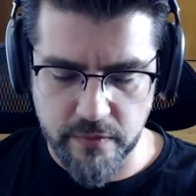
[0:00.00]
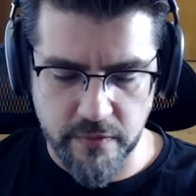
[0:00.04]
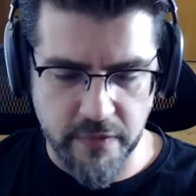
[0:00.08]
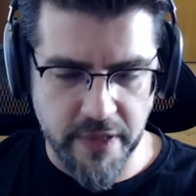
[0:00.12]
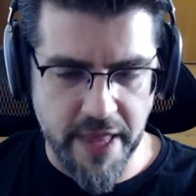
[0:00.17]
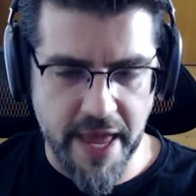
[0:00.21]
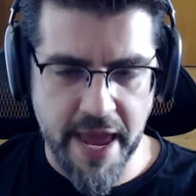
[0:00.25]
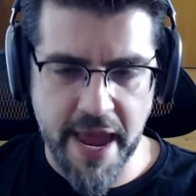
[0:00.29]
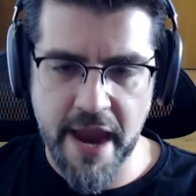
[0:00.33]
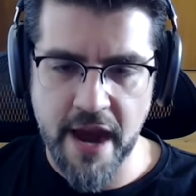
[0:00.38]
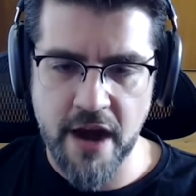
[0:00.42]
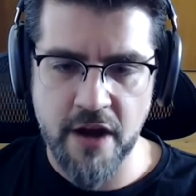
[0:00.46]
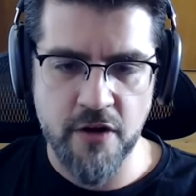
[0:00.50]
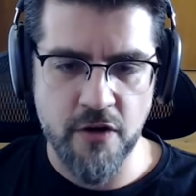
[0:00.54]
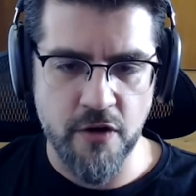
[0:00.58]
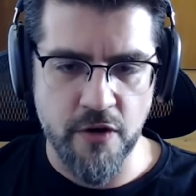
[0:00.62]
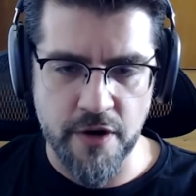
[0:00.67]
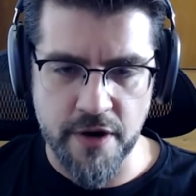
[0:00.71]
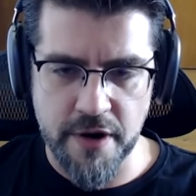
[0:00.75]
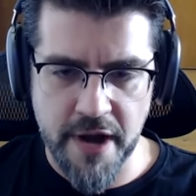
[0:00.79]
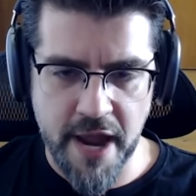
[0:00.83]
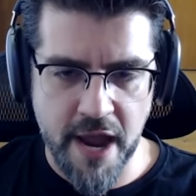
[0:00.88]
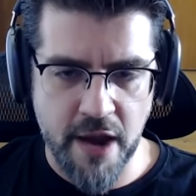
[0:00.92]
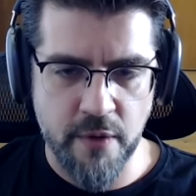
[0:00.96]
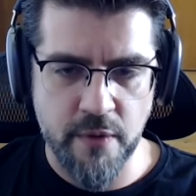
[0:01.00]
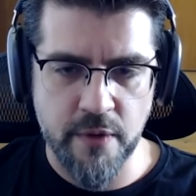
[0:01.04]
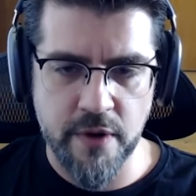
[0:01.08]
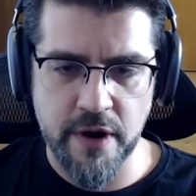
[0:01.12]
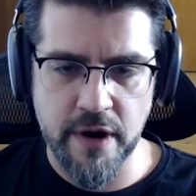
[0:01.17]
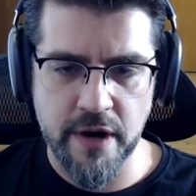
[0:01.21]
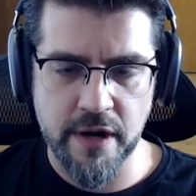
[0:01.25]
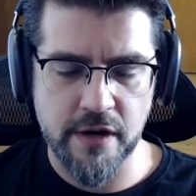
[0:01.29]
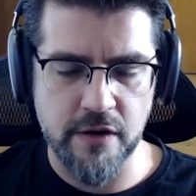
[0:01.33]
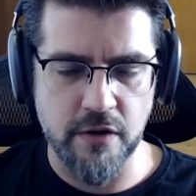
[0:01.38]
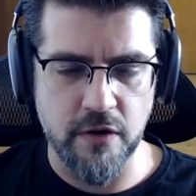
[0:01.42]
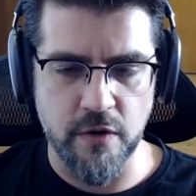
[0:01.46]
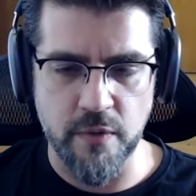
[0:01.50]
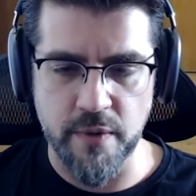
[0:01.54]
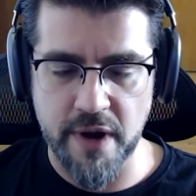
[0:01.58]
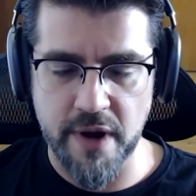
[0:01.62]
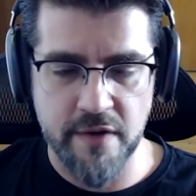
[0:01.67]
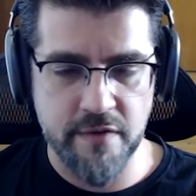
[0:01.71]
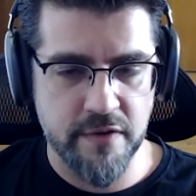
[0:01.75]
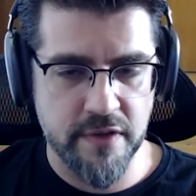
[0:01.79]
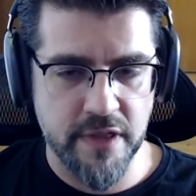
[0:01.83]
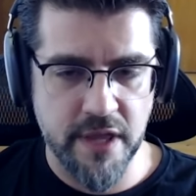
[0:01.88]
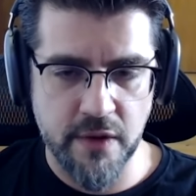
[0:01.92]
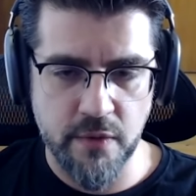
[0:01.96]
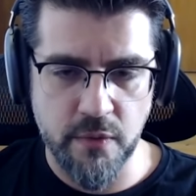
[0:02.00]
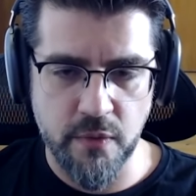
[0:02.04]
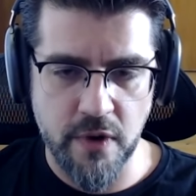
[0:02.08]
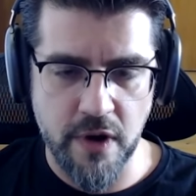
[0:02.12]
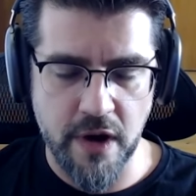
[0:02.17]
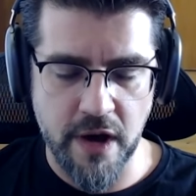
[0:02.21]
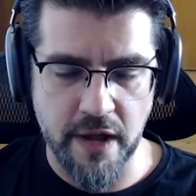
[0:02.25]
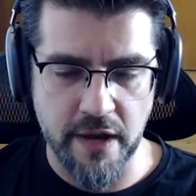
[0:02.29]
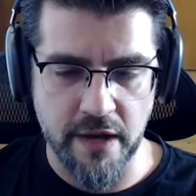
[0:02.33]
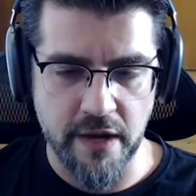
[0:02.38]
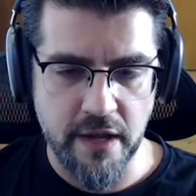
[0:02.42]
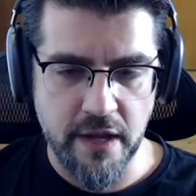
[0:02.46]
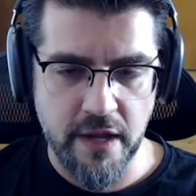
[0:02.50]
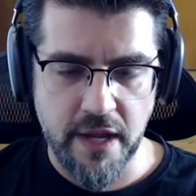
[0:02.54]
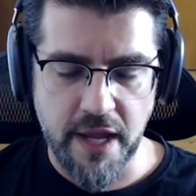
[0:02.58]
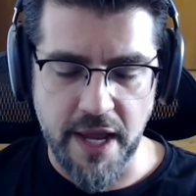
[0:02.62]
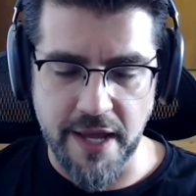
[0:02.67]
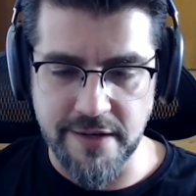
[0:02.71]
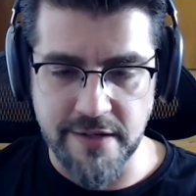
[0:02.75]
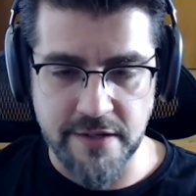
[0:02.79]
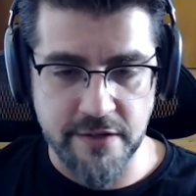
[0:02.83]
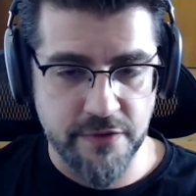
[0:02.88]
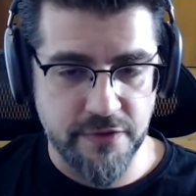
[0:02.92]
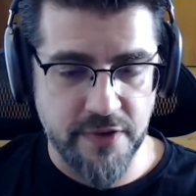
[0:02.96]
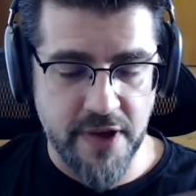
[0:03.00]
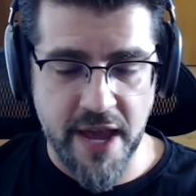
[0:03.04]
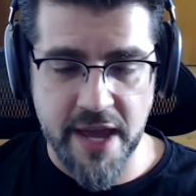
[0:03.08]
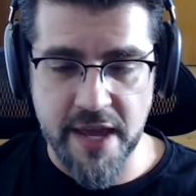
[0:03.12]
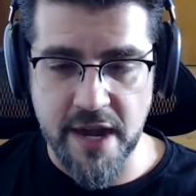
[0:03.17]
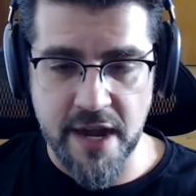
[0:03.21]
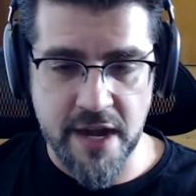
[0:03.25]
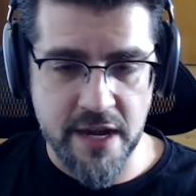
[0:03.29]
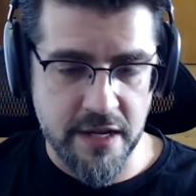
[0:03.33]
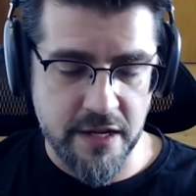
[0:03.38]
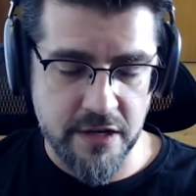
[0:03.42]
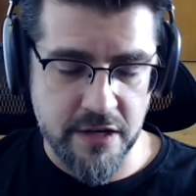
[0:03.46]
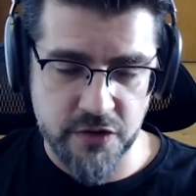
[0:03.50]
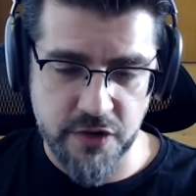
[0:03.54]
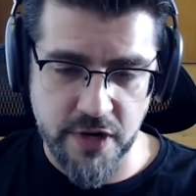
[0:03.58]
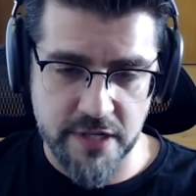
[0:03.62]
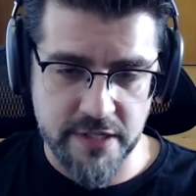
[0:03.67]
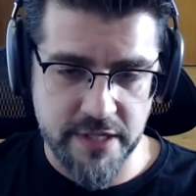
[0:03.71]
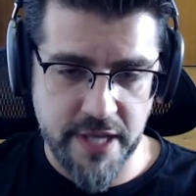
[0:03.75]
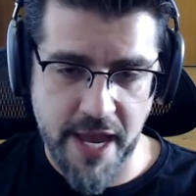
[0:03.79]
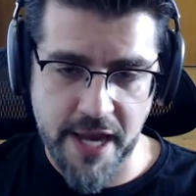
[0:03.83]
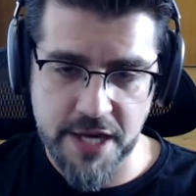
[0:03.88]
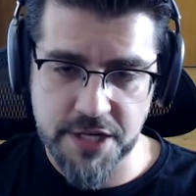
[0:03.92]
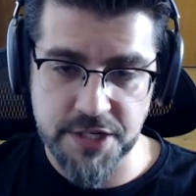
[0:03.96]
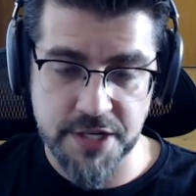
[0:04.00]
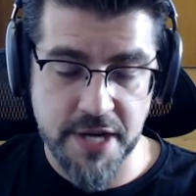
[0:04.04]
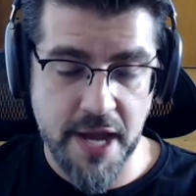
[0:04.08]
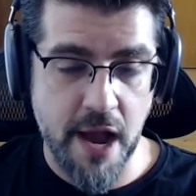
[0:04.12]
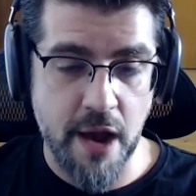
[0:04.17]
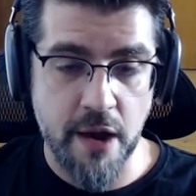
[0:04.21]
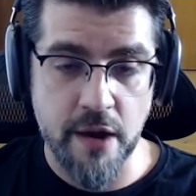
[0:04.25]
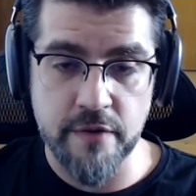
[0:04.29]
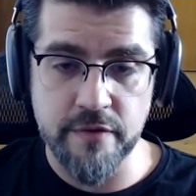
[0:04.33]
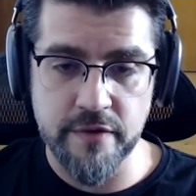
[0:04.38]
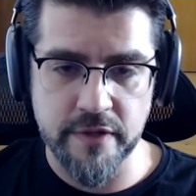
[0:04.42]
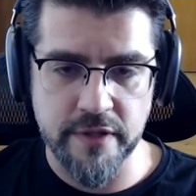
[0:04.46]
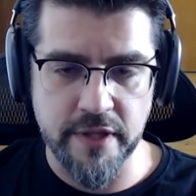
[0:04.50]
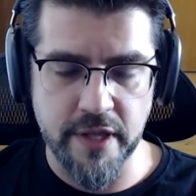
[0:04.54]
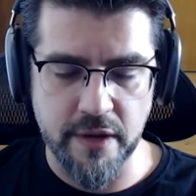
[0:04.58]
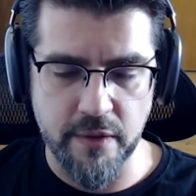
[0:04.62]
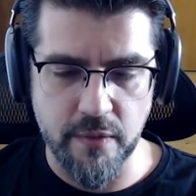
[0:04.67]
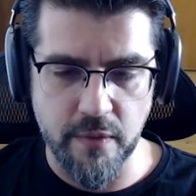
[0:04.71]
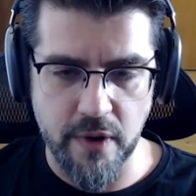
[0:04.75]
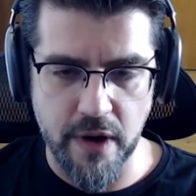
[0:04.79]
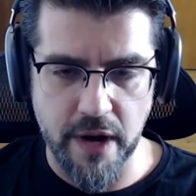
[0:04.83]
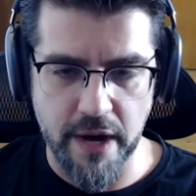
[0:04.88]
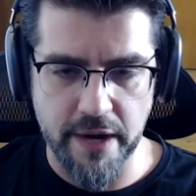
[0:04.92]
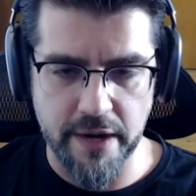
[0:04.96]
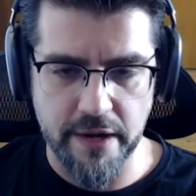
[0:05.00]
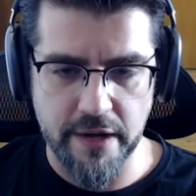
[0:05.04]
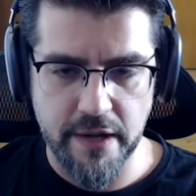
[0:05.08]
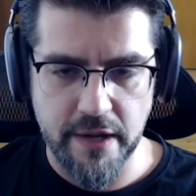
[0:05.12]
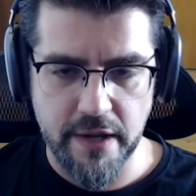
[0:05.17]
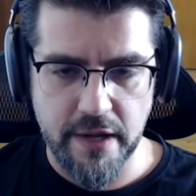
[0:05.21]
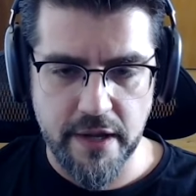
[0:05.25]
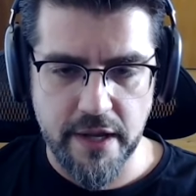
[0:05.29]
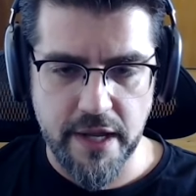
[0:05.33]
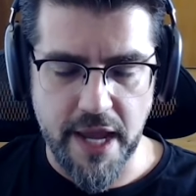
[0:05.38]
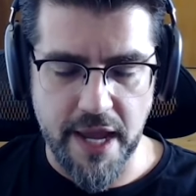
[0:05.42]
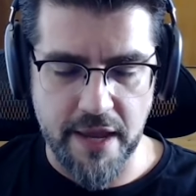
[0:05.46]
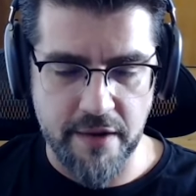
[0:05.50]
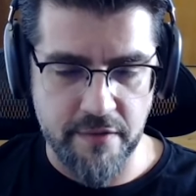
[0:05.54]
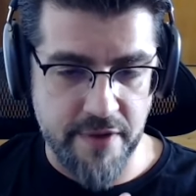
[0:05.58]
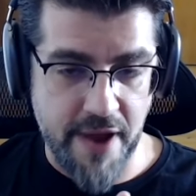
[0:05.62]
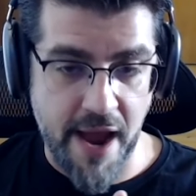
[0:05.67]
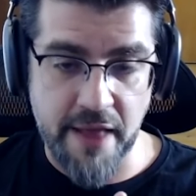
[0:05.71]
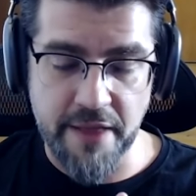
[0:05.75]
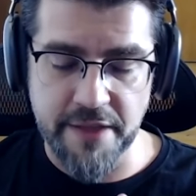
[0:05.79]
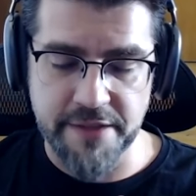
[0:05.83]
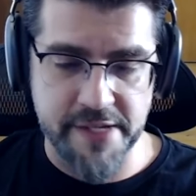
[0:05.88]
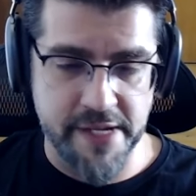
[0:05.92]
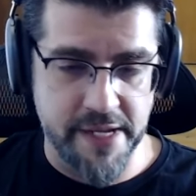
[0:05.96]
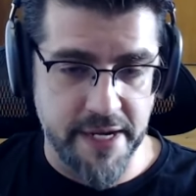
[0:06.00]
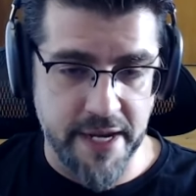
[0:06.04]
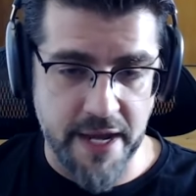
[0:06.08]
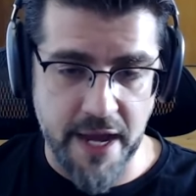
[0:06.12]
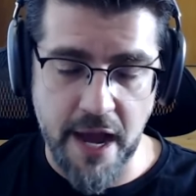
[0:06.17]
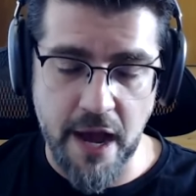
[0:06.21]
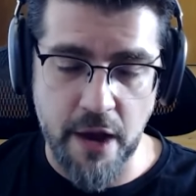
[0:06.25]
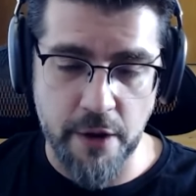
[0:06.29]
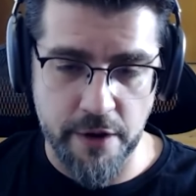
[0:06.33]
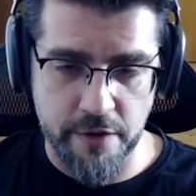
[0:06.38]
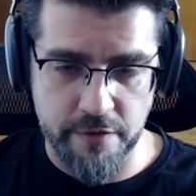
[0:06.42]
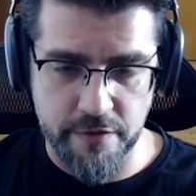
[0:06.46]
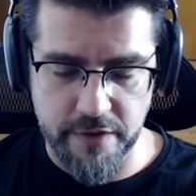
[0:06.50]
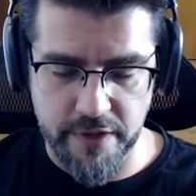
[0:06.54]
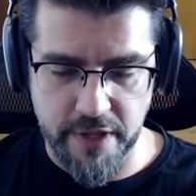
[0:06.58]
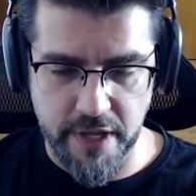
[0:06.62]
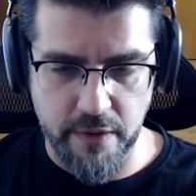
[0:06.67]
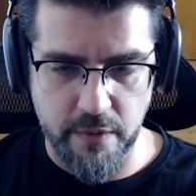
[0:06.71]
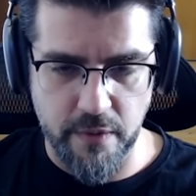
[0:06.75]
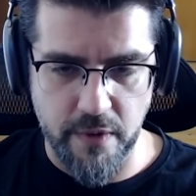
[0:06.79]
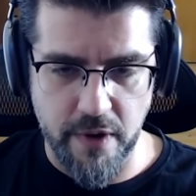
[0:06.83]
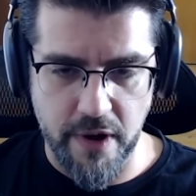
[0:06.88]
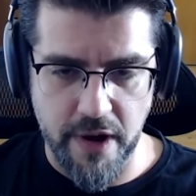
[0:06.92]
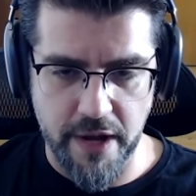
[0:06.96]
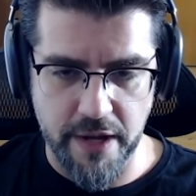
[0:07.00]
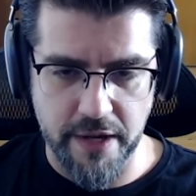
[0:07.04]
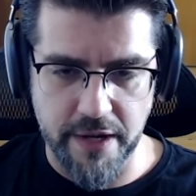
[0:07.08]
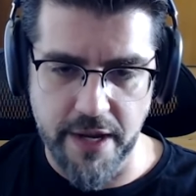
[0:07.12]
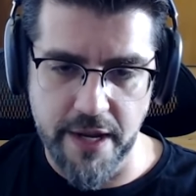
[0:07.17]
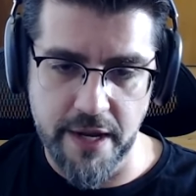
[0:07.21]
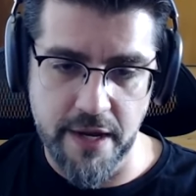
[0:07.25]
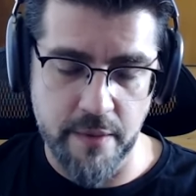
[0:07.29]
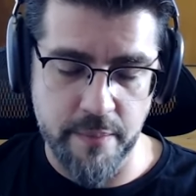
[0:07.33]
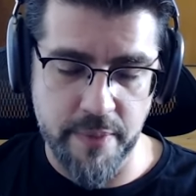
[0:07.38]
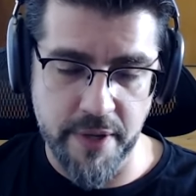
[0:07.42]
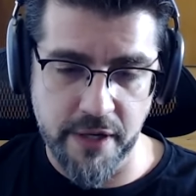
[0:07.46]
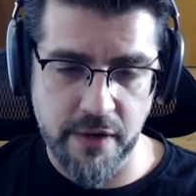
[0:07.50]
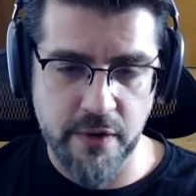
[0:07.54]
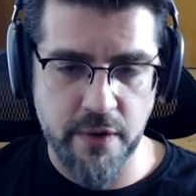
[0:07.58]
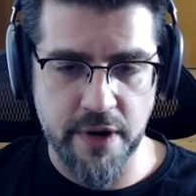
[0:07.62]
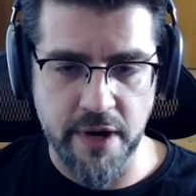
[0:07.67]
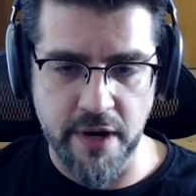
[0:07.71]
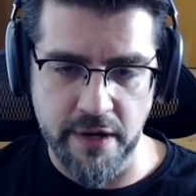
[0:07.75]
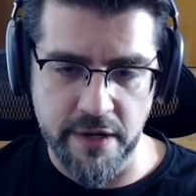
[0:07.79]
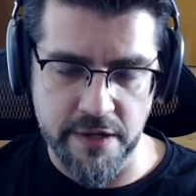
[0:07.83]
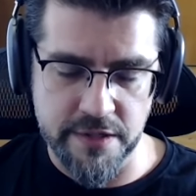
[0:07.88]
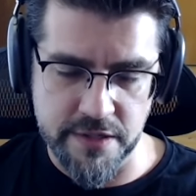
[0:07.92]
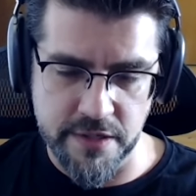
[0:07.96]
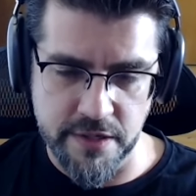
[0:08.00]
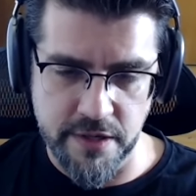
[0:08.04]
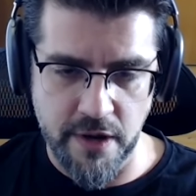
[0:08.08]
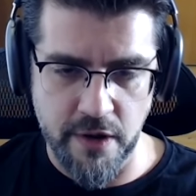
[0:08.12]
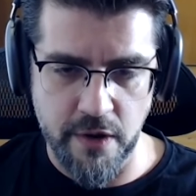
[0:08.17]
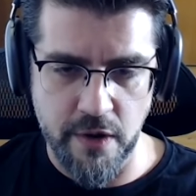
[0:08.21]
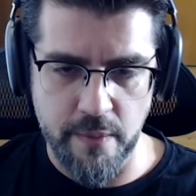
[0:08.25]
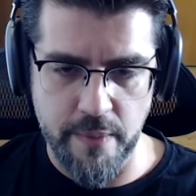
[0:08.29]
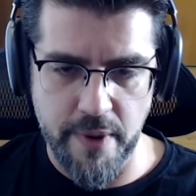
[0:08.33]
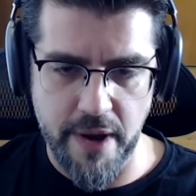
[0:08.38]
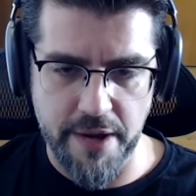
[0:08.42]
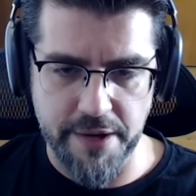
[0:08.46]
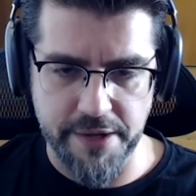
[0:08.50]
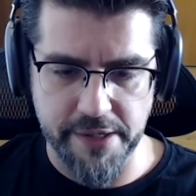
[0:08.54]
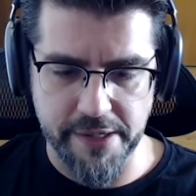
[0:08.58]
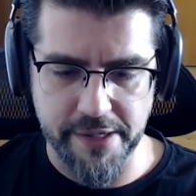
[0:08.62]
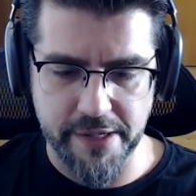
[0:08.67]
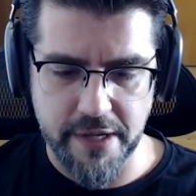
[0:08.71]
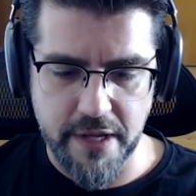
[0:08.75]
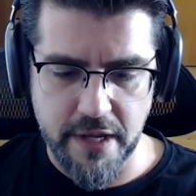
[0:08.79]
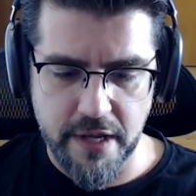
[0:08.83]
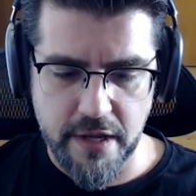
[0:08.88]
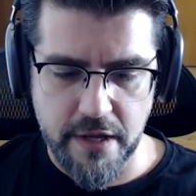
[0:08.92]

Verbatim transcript: layer or network or whatever they want and define any transaction however they want and validate it however they want. And a Bitcoiner doesn't know about it.